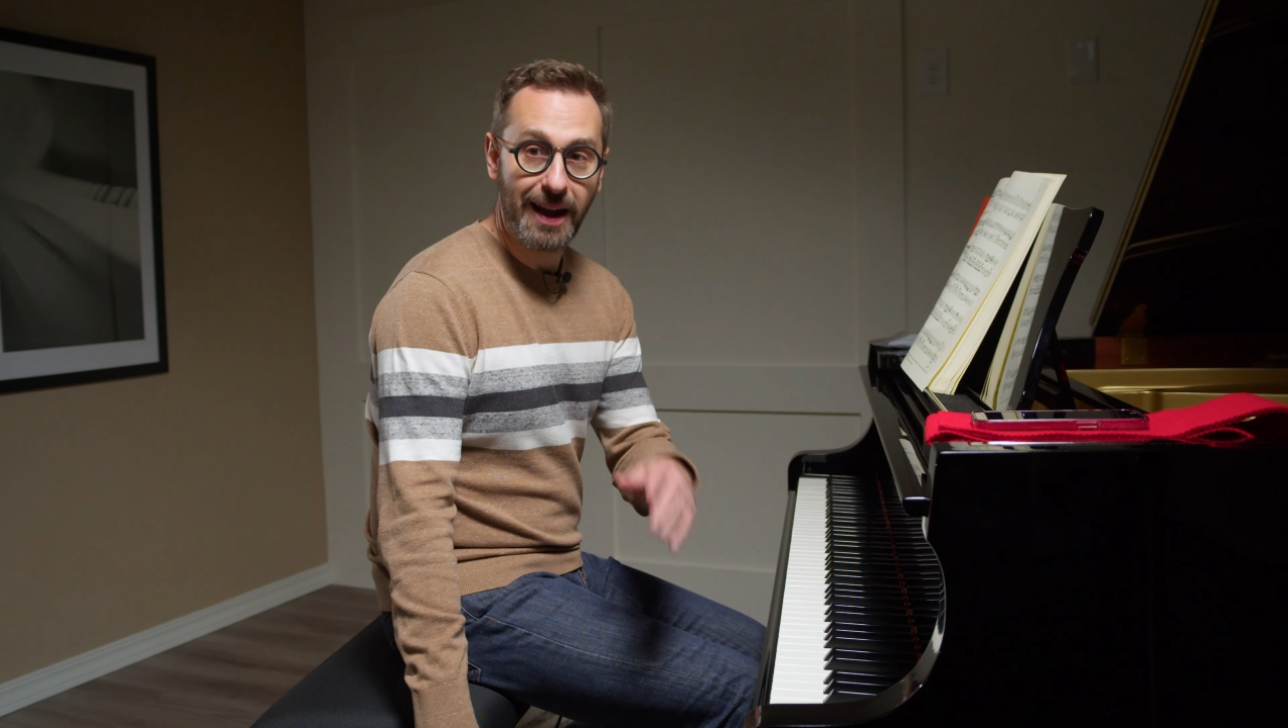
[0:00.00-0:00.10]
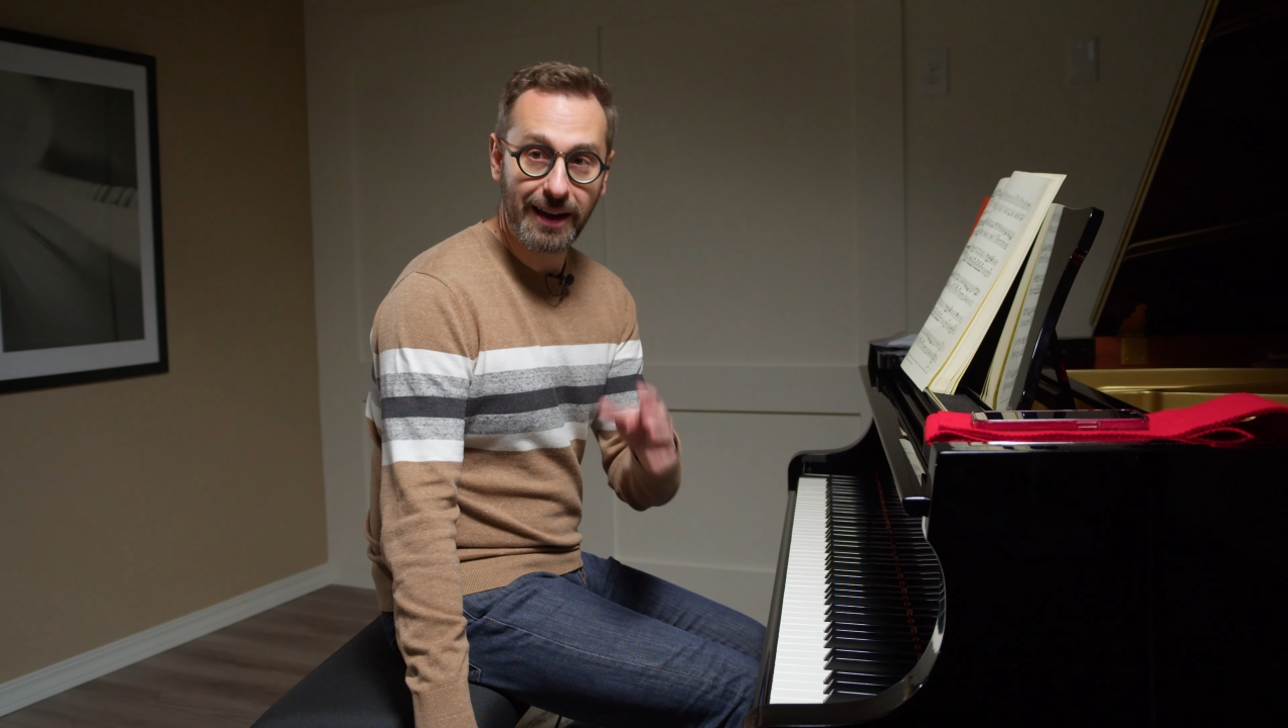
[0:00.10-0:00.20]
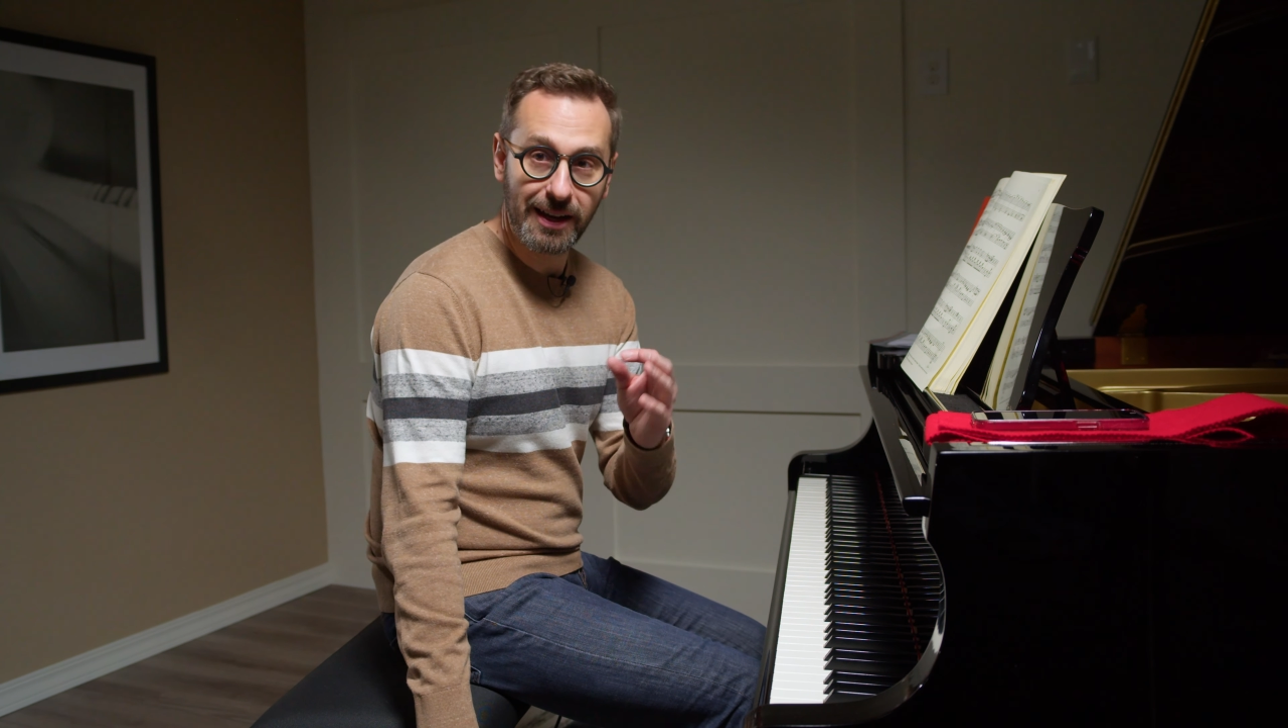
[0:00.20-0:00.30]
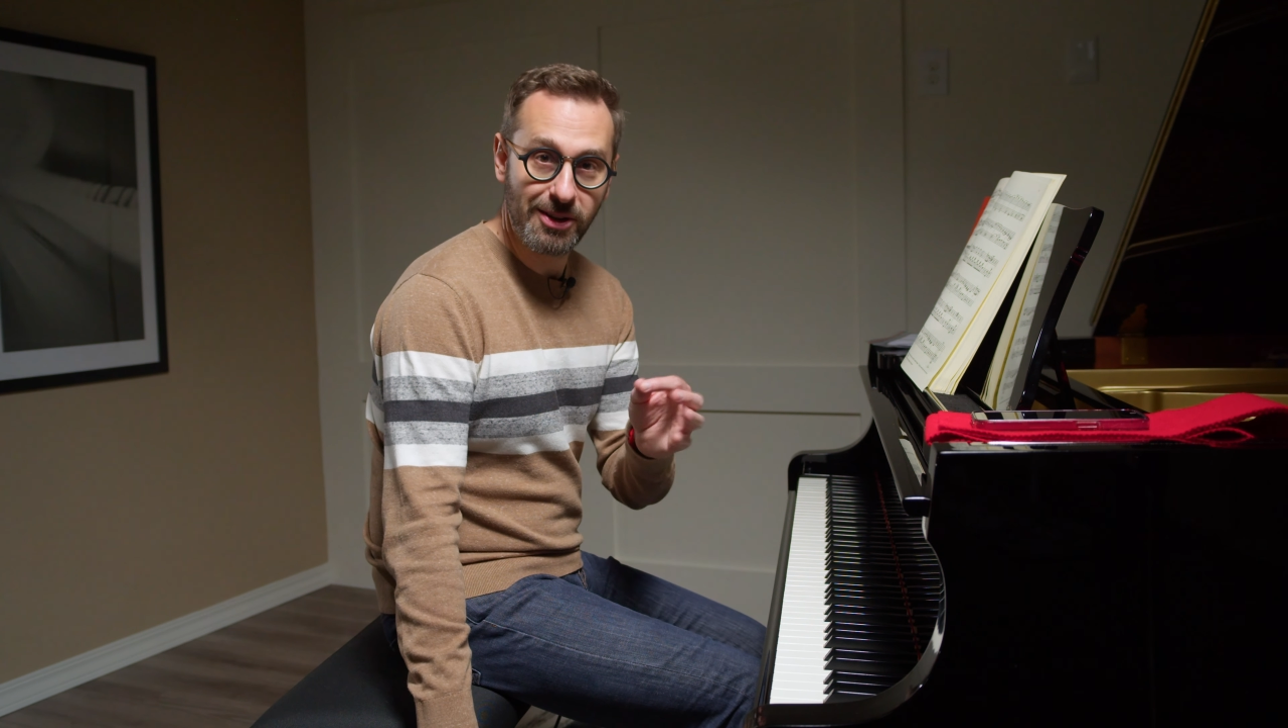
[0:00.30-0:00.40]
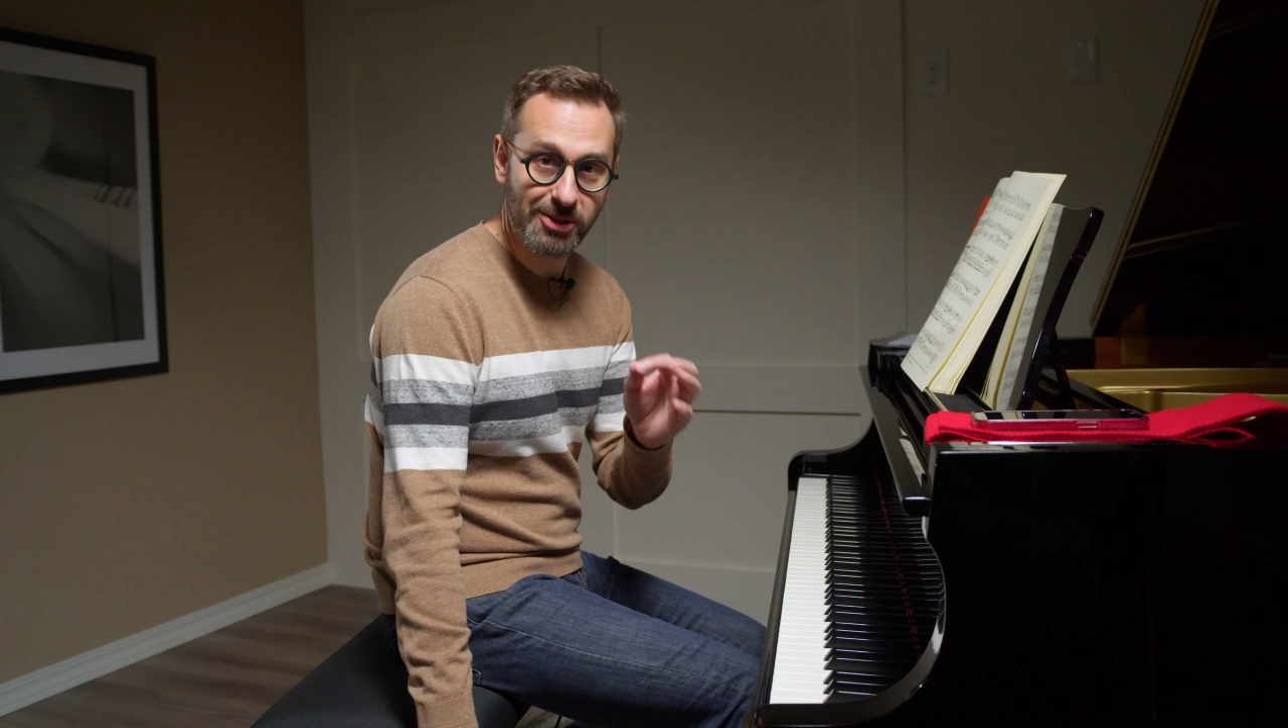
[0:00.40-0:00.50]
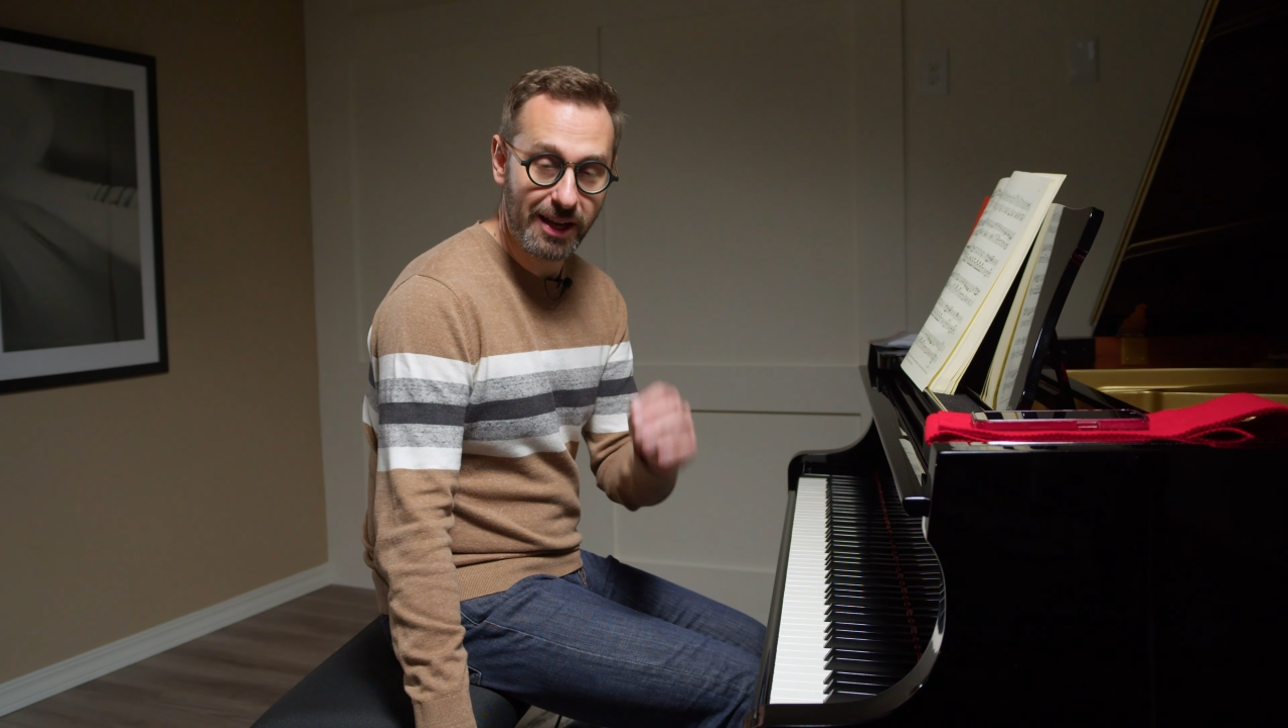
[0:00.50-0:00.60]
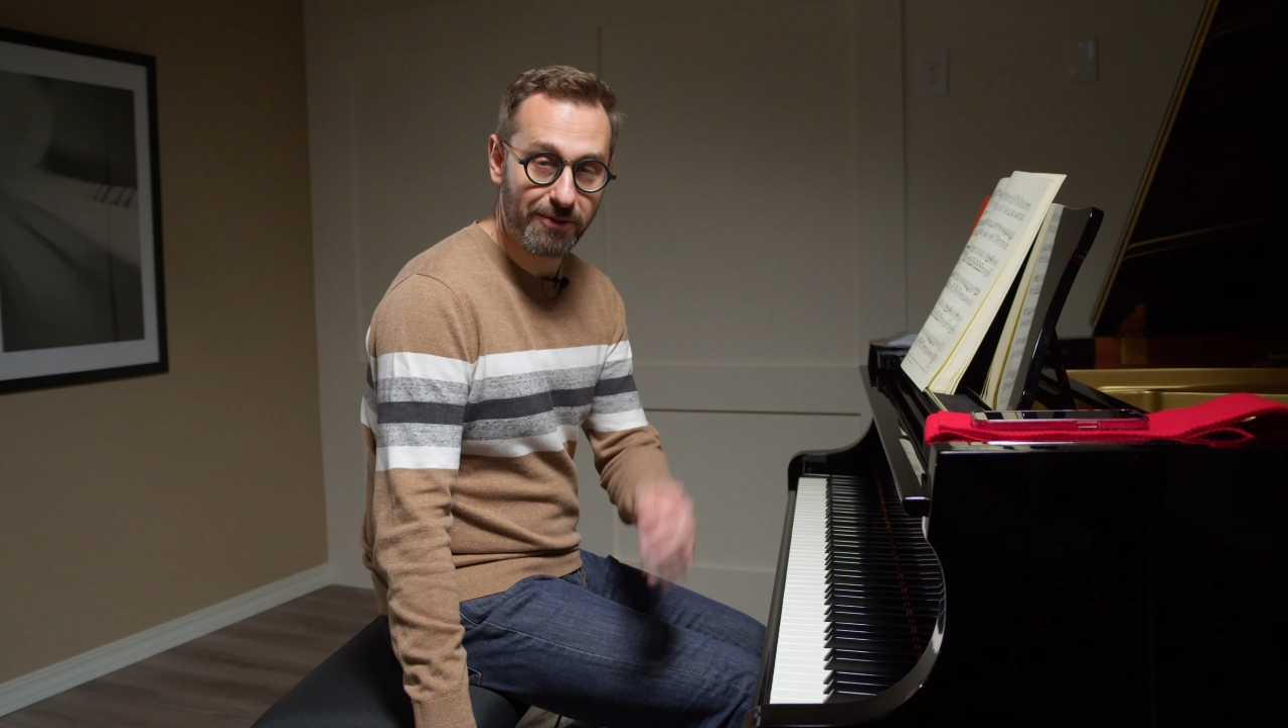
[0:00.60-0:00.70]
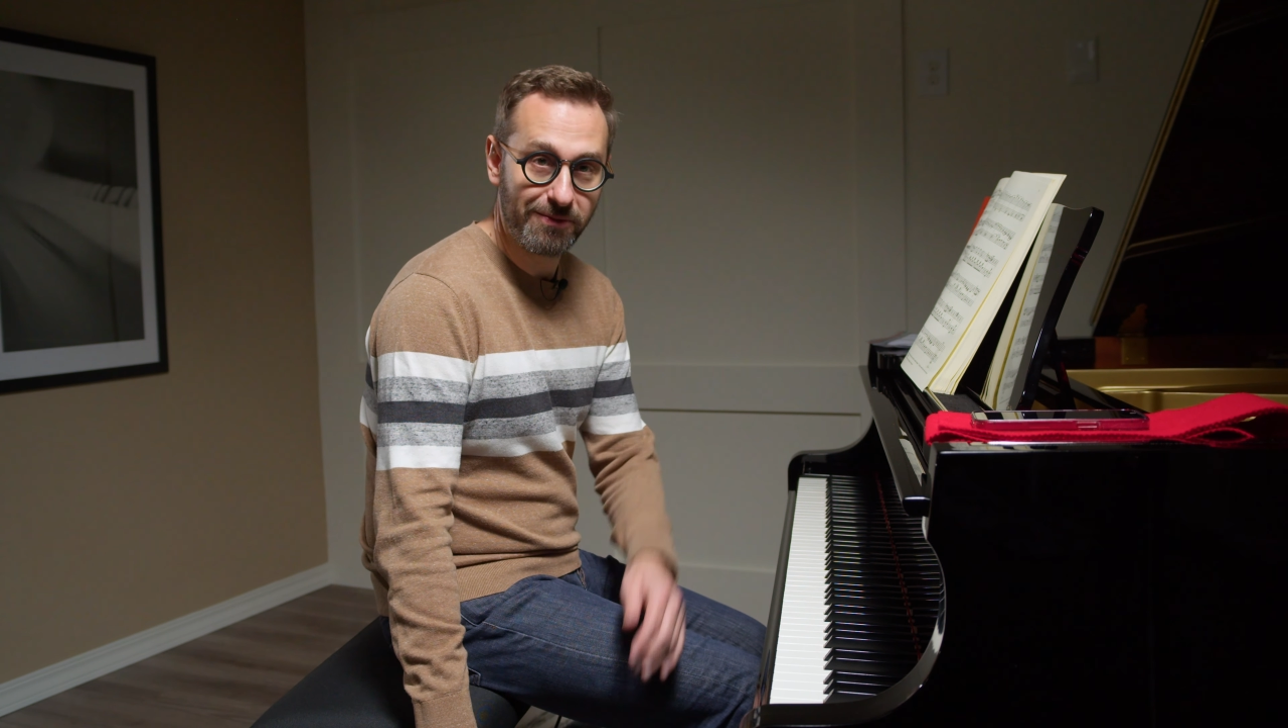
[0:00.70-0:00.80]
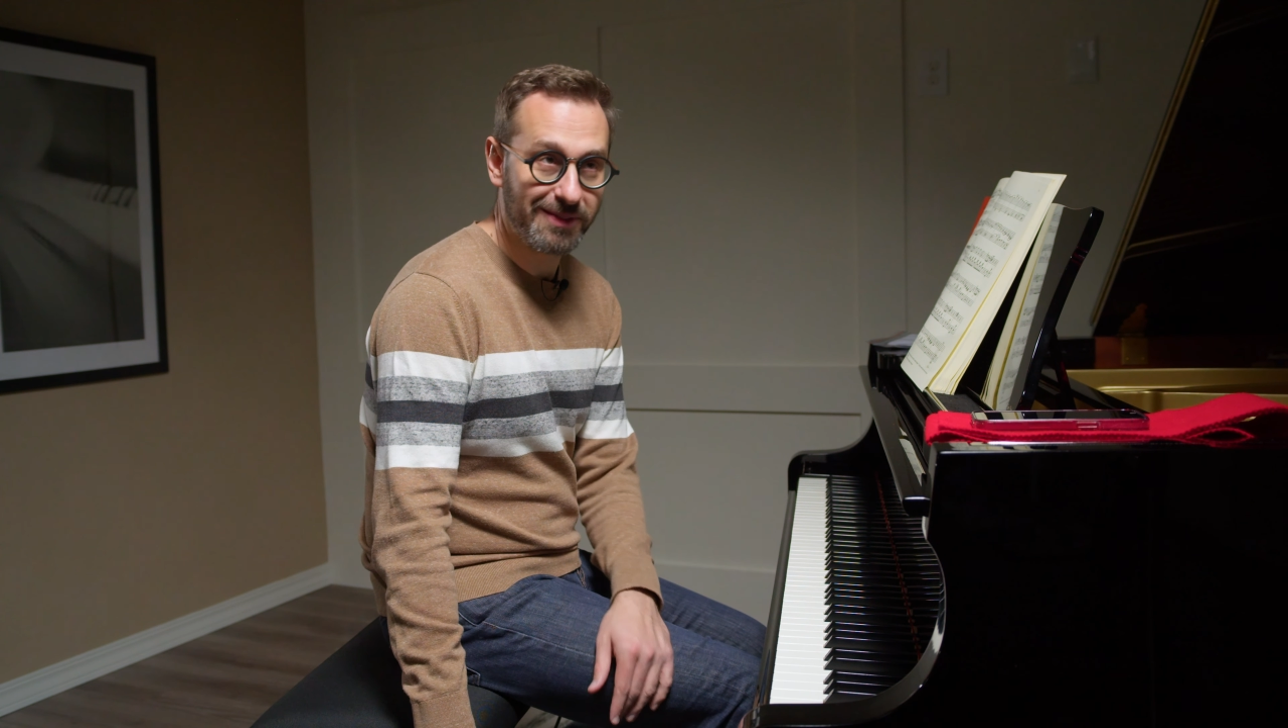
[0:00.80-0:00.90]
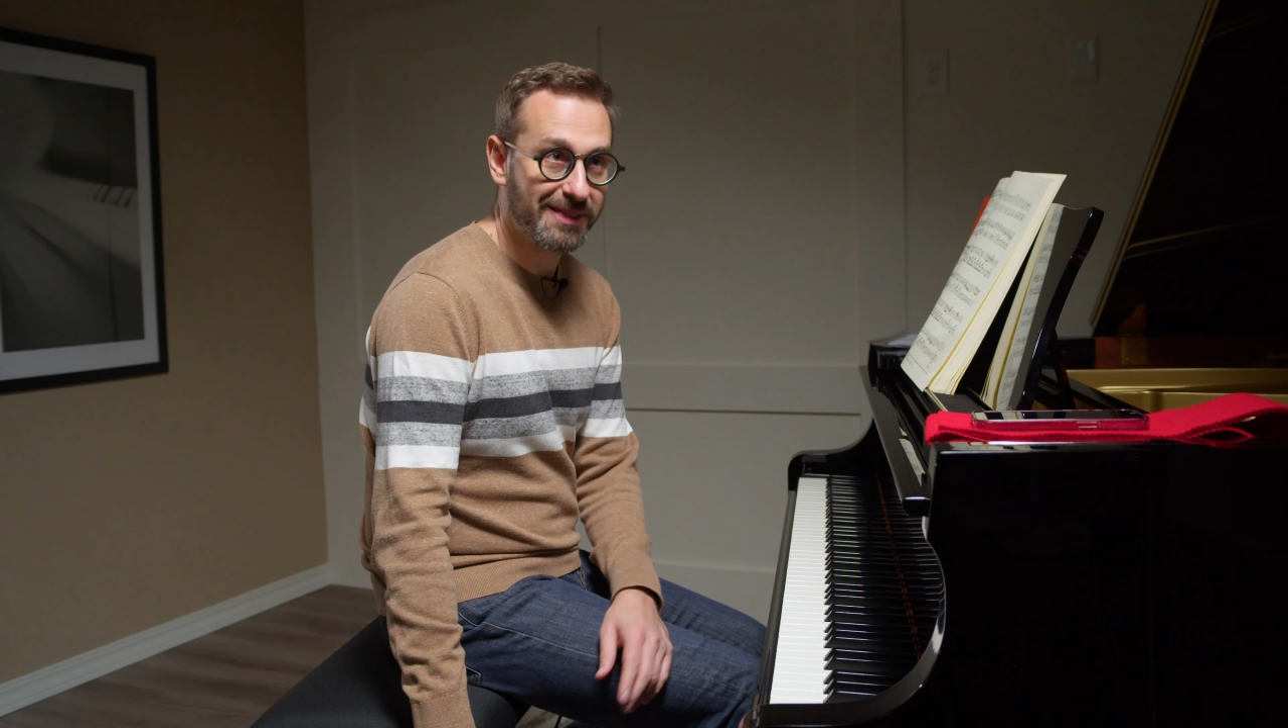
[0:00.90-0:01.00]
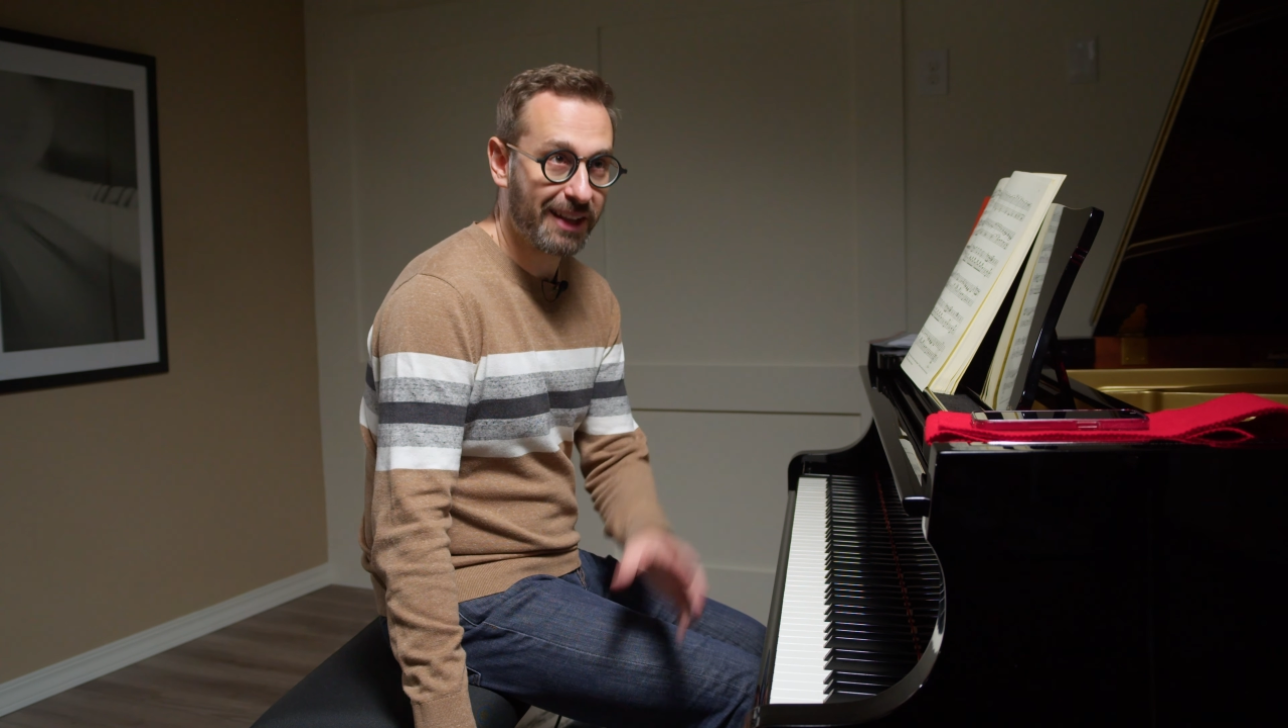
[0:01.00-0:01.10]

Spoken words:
I can use that